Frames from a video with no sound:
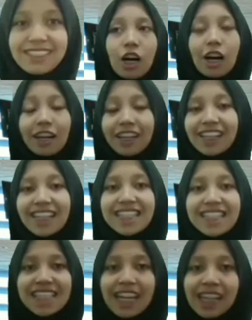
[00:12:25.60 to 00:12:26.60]
Okay,
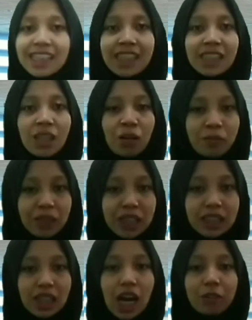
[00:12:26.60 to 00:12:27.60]
ladies and
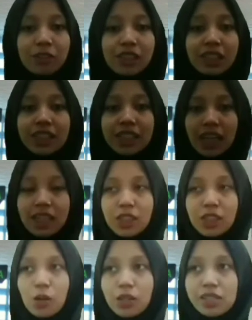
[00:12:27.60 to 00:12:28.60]
gentlemen, I will check
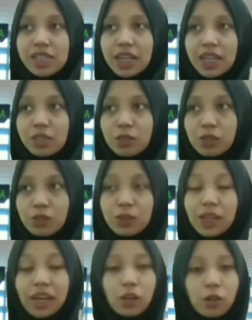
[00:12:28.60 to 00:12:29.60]
your schedule to
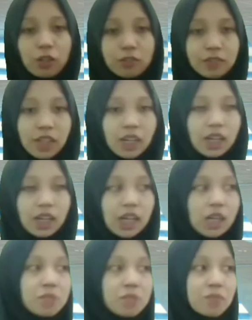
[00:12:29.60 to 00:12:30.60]
take off.
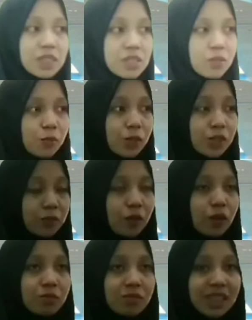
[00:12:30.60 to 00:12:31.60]
Please wait for
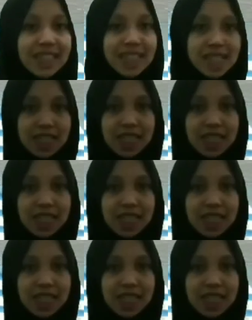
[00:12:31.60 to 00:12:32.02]
me here.